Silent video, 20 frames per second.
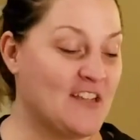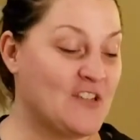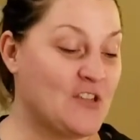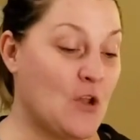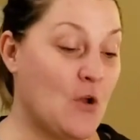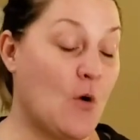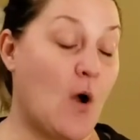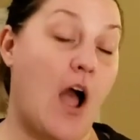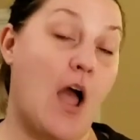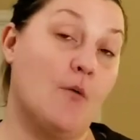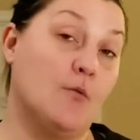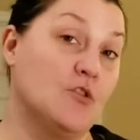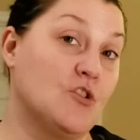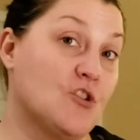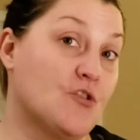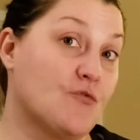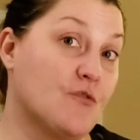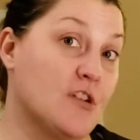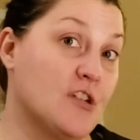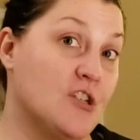So I will
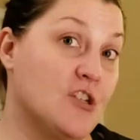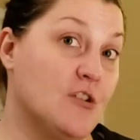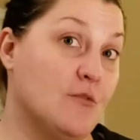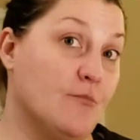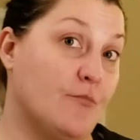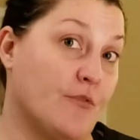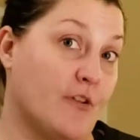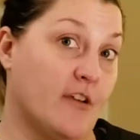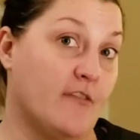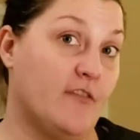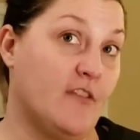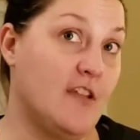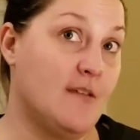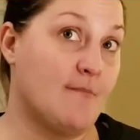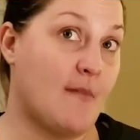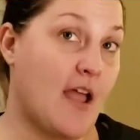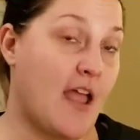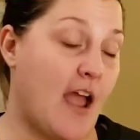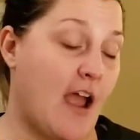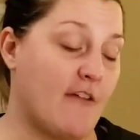just read to you briefly
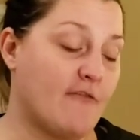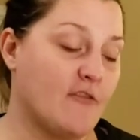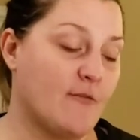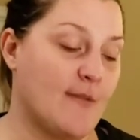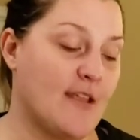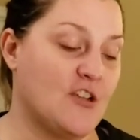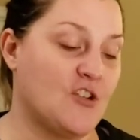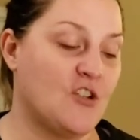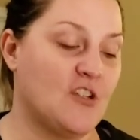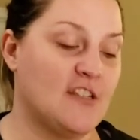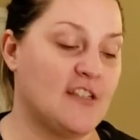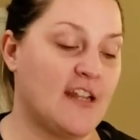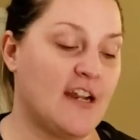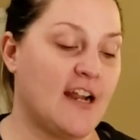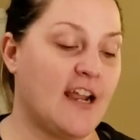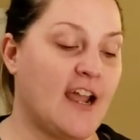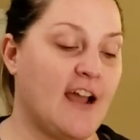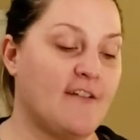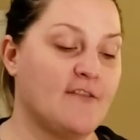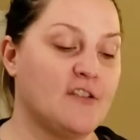my affirmations that
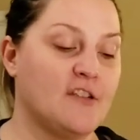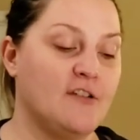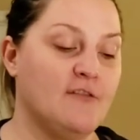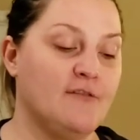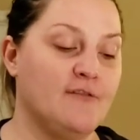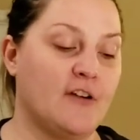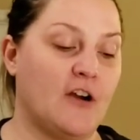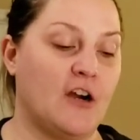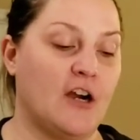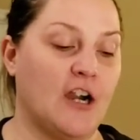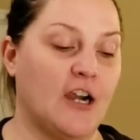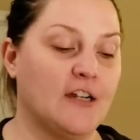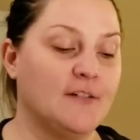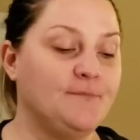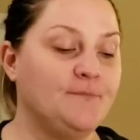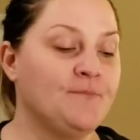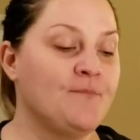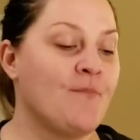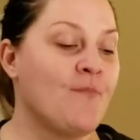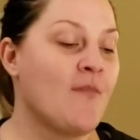I have so
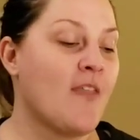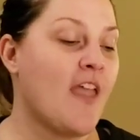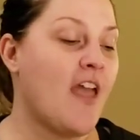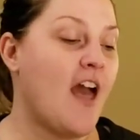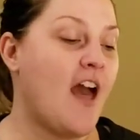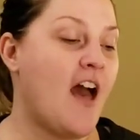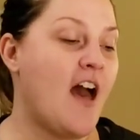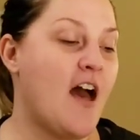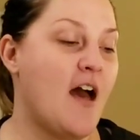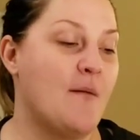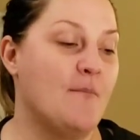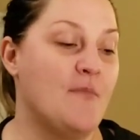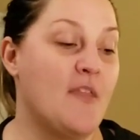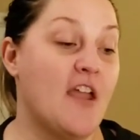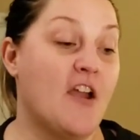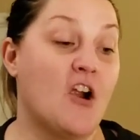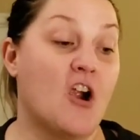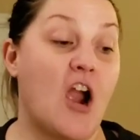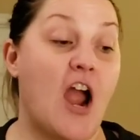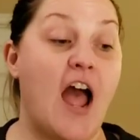far.
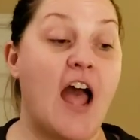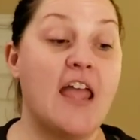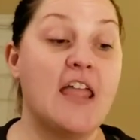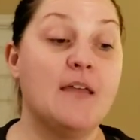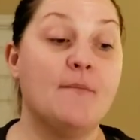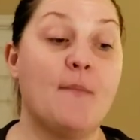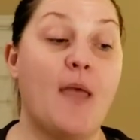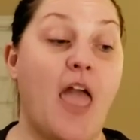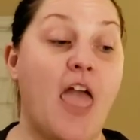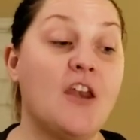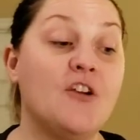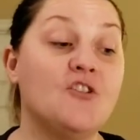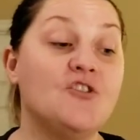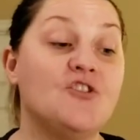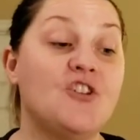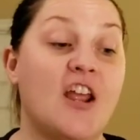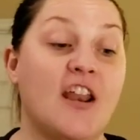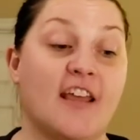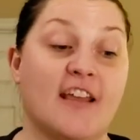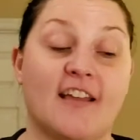They are: I am
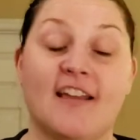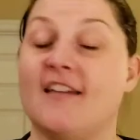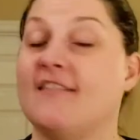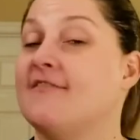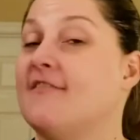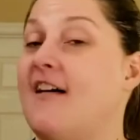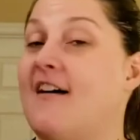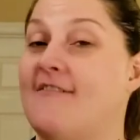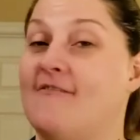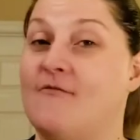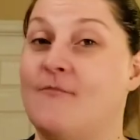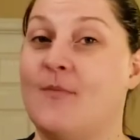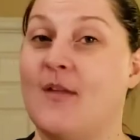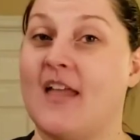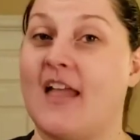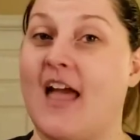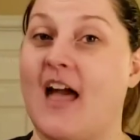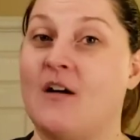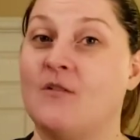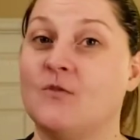energetic and love
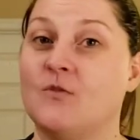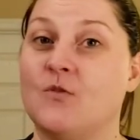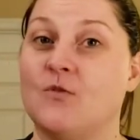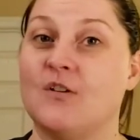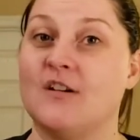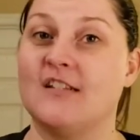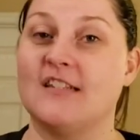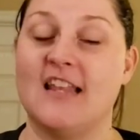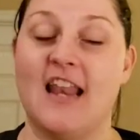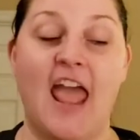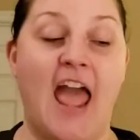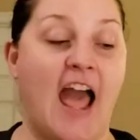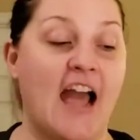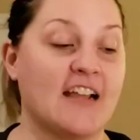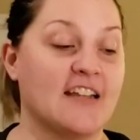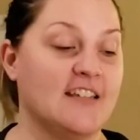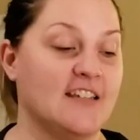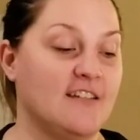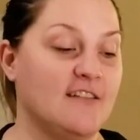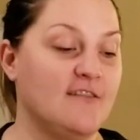being outdoors and
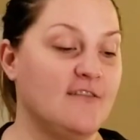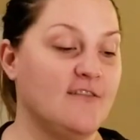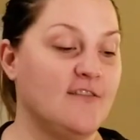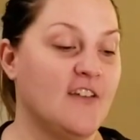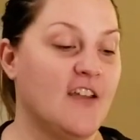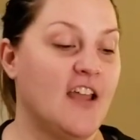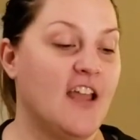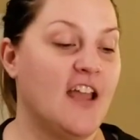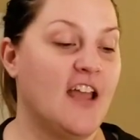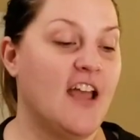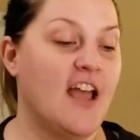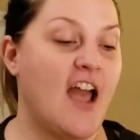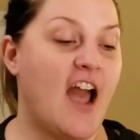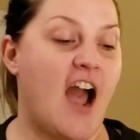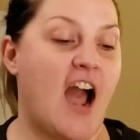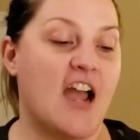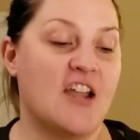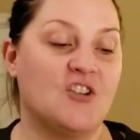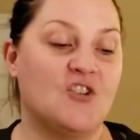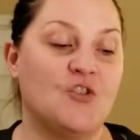active.
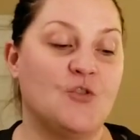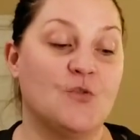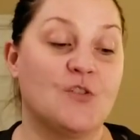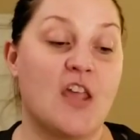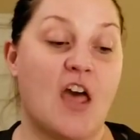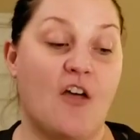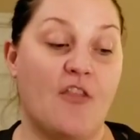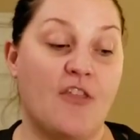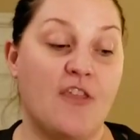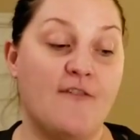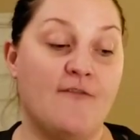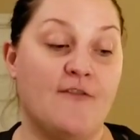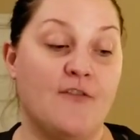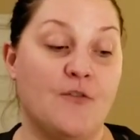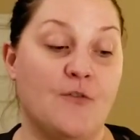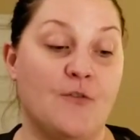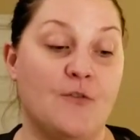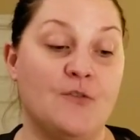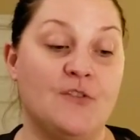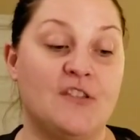I choose healthy
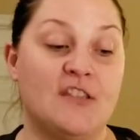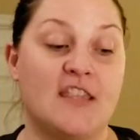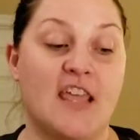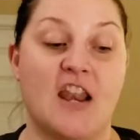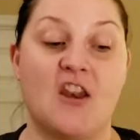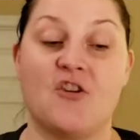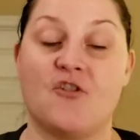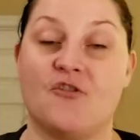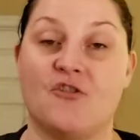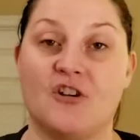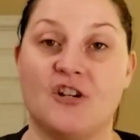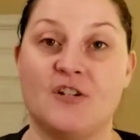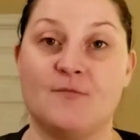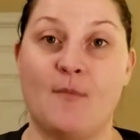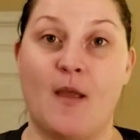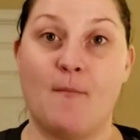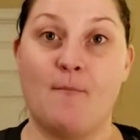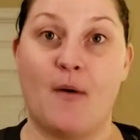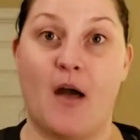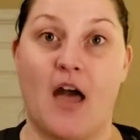foods that nourish
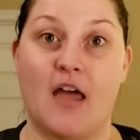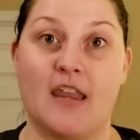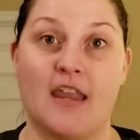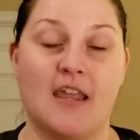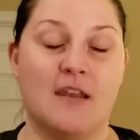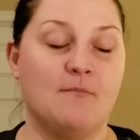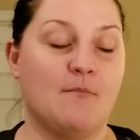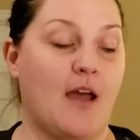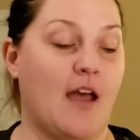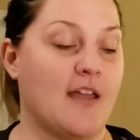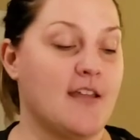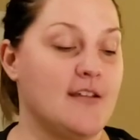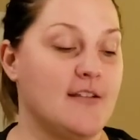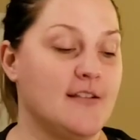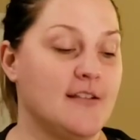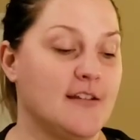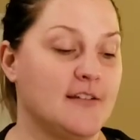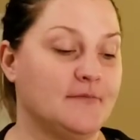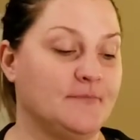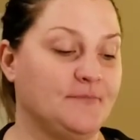my body and
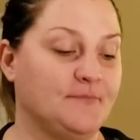mind.